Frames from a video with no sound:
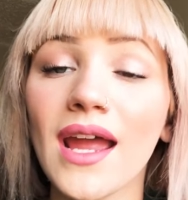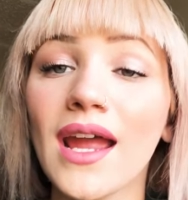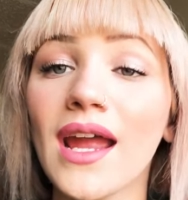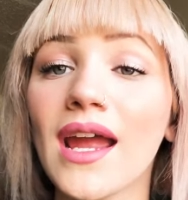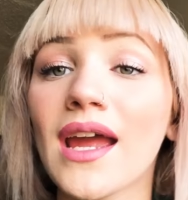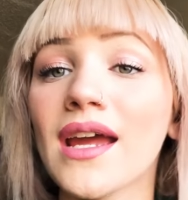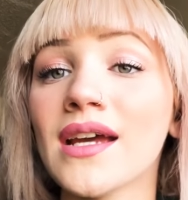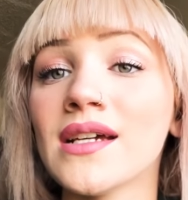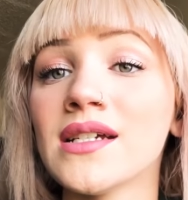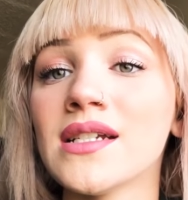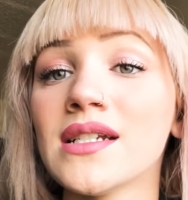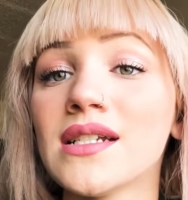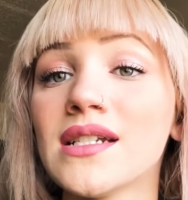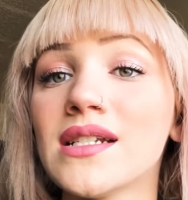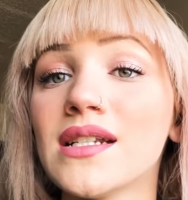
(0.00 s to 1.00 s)

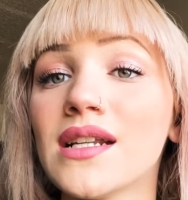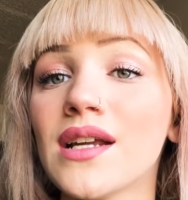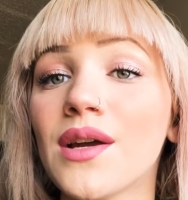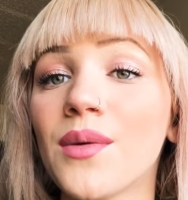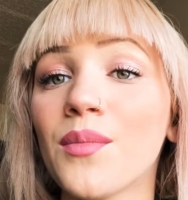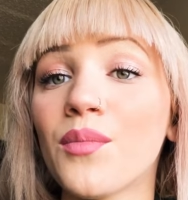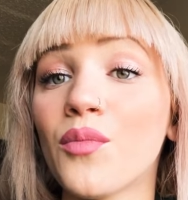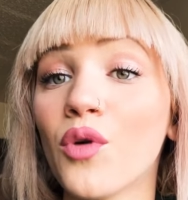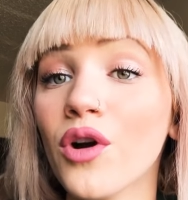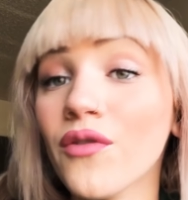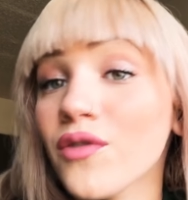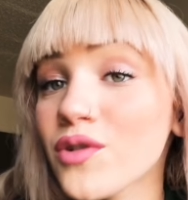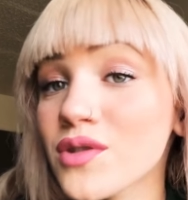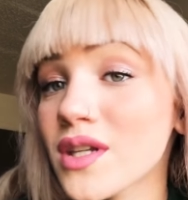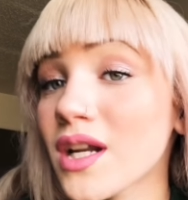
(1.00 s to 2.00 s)
and more
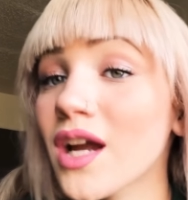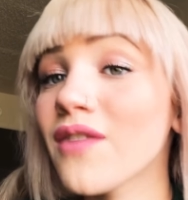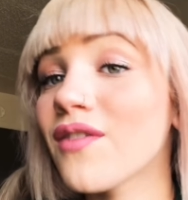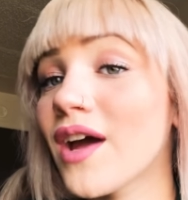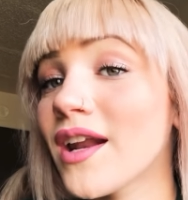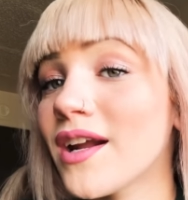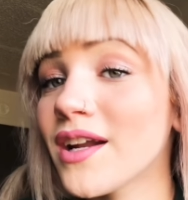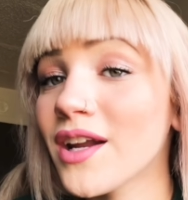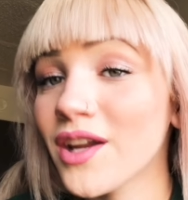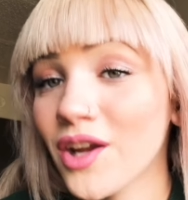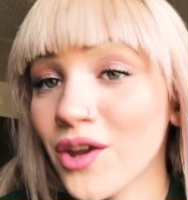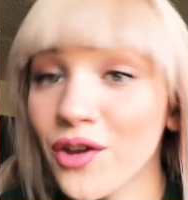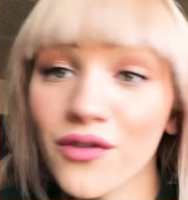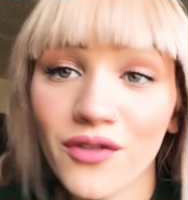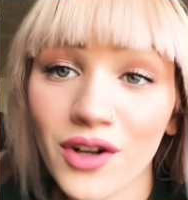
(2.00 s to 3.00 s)
views than I've had on any
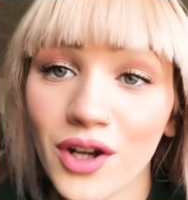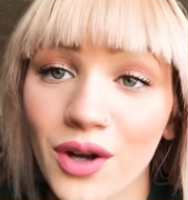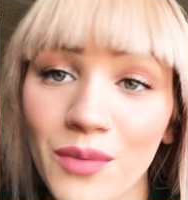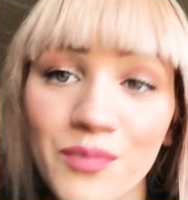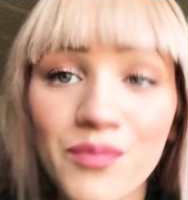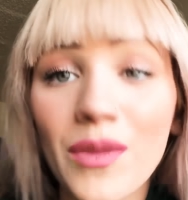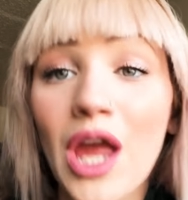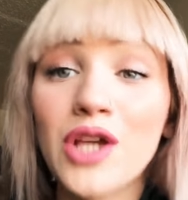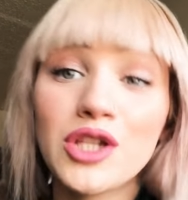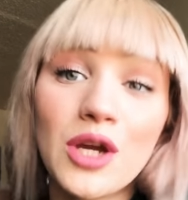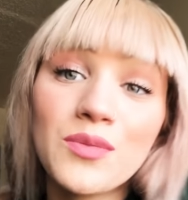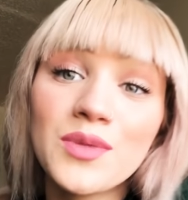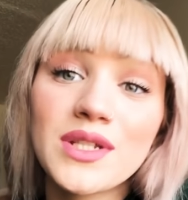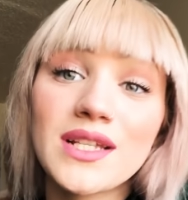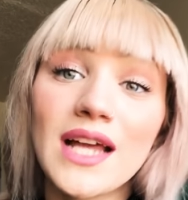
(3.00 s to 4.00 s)
other video. So
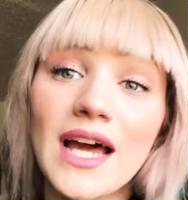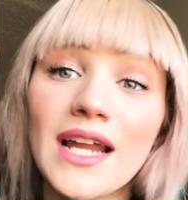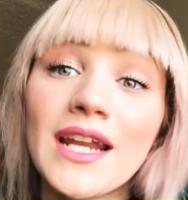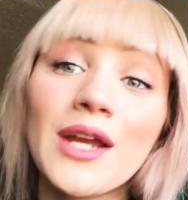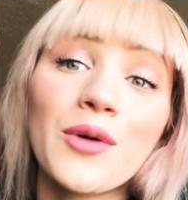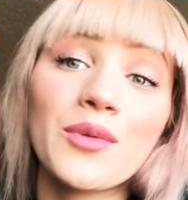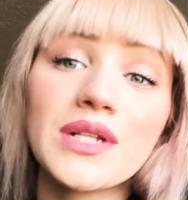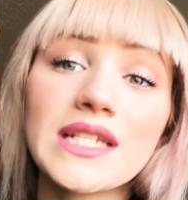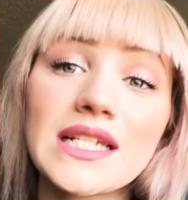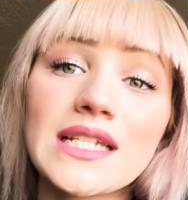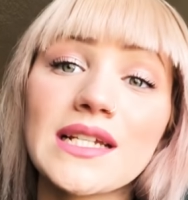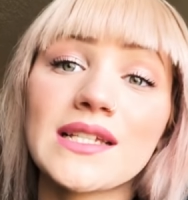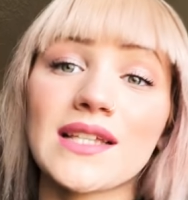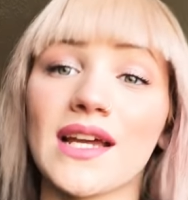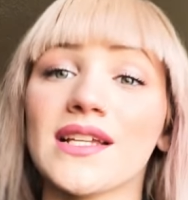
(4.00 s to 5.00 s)
I'm just glad it was a
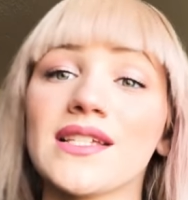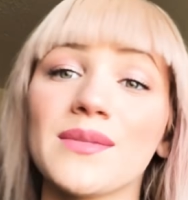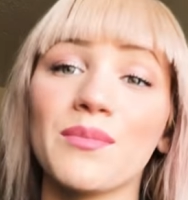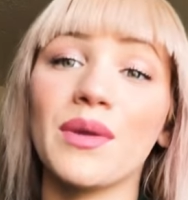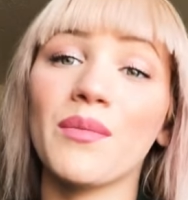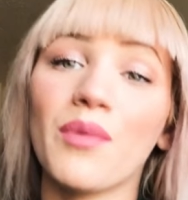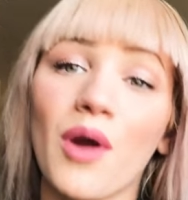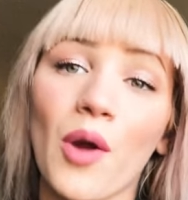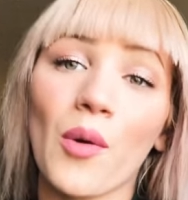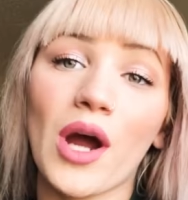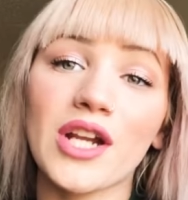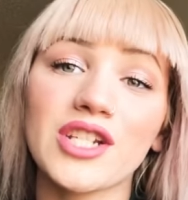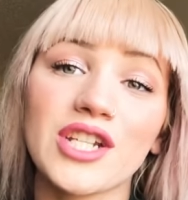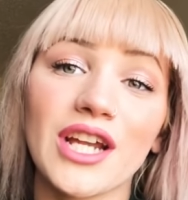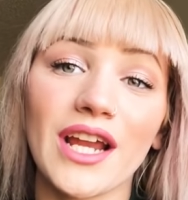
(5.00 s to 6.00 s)
success. People are
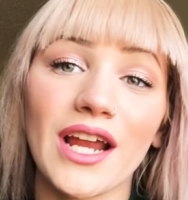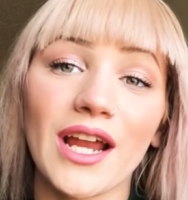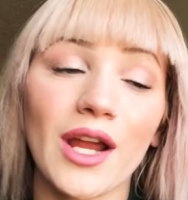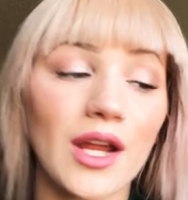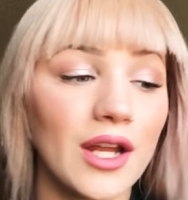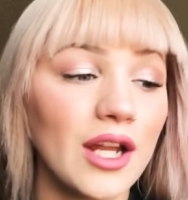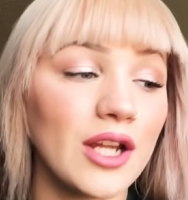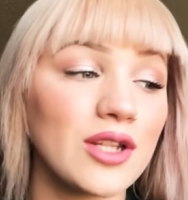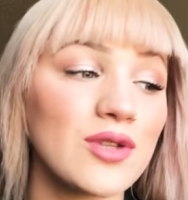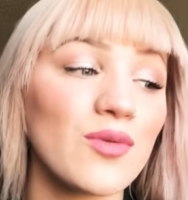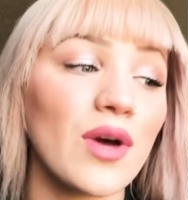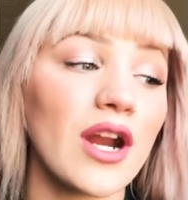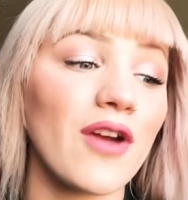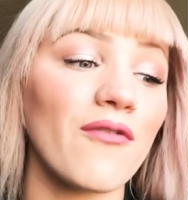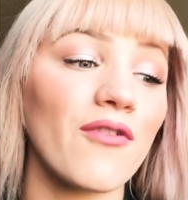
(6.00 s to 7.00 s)
watching, it's
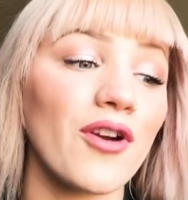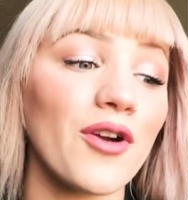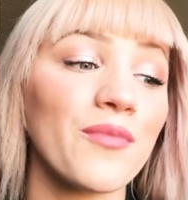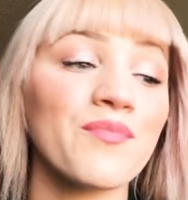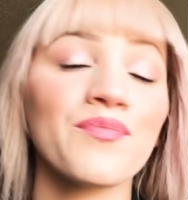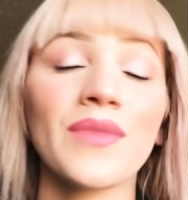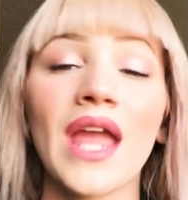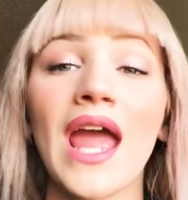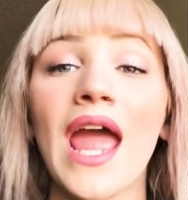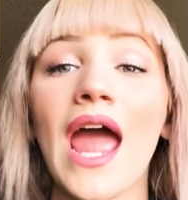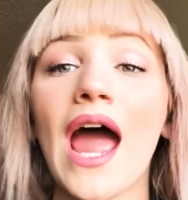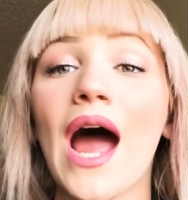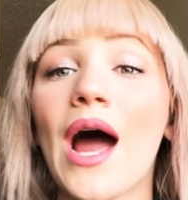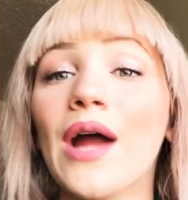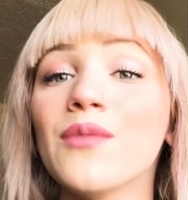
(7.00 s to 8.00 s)
whatever.
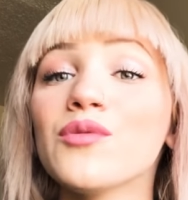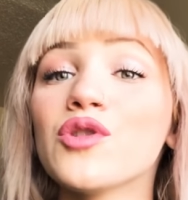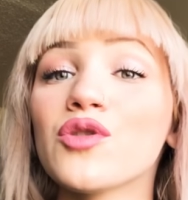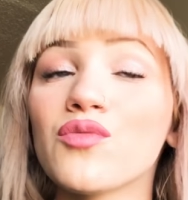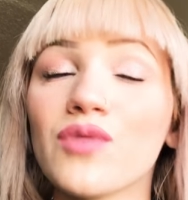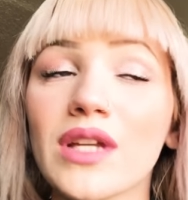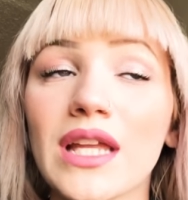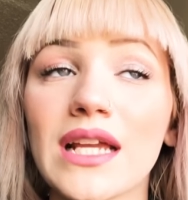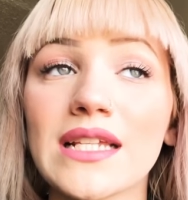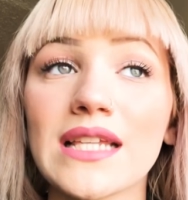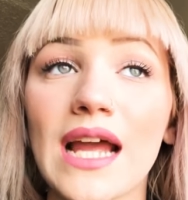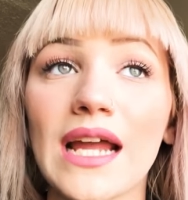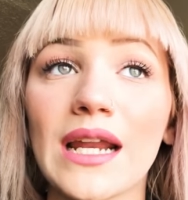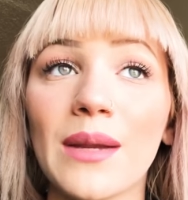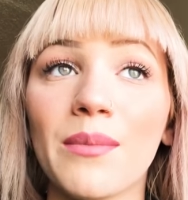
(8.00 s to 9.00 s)
I'm just really
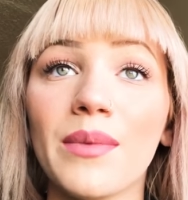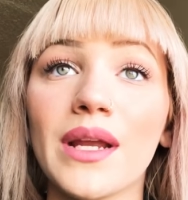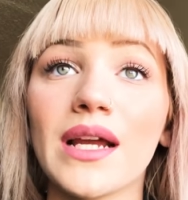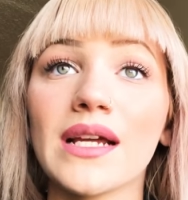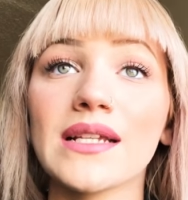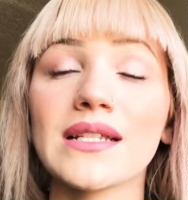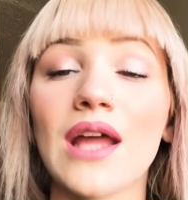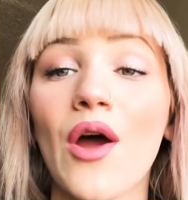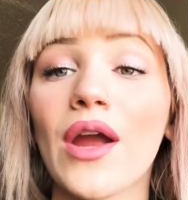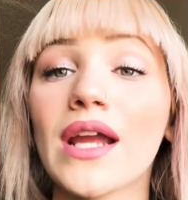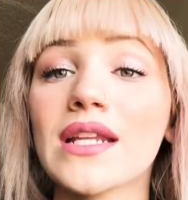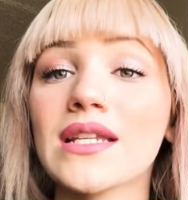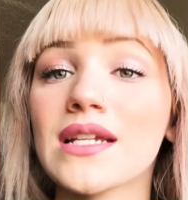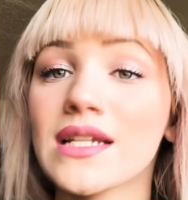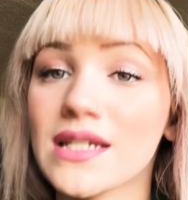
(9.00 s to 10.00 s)
excited because now I
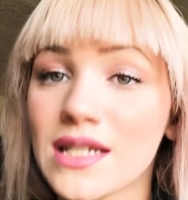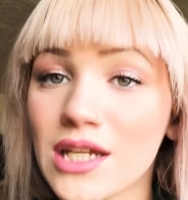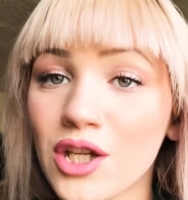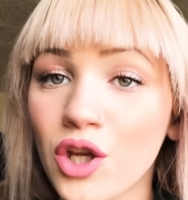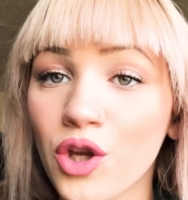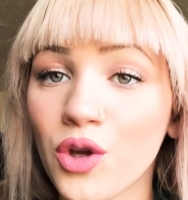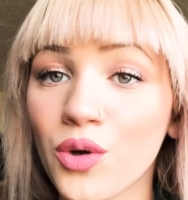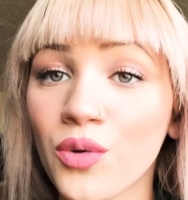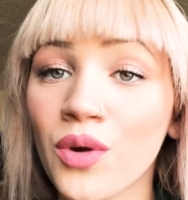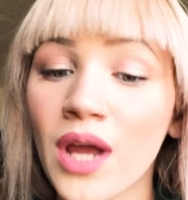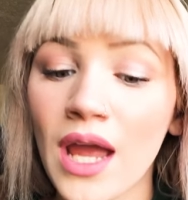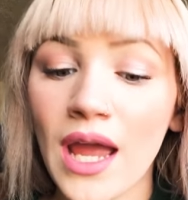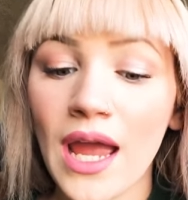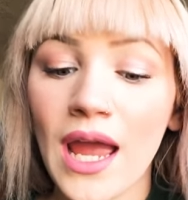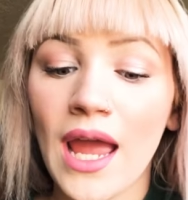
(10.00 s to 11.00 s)
get to continue
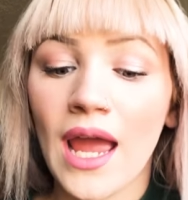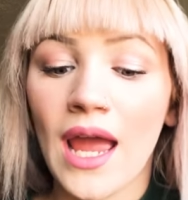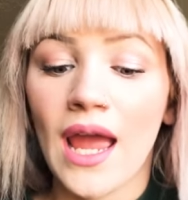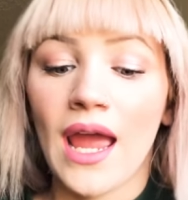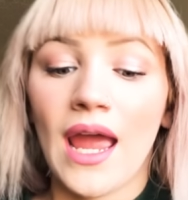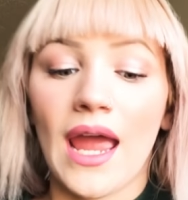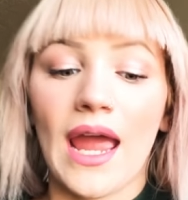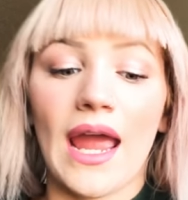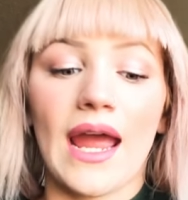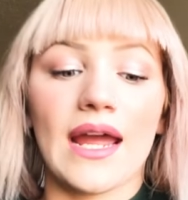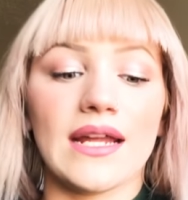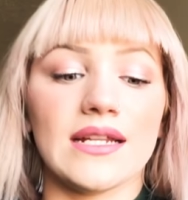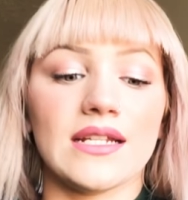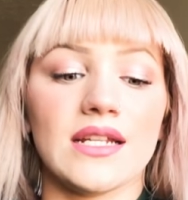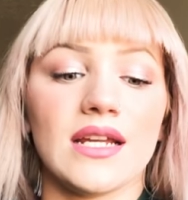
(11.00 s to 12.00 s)

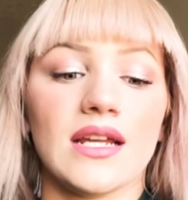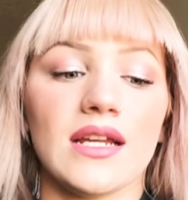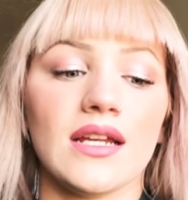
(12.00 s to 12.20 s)
and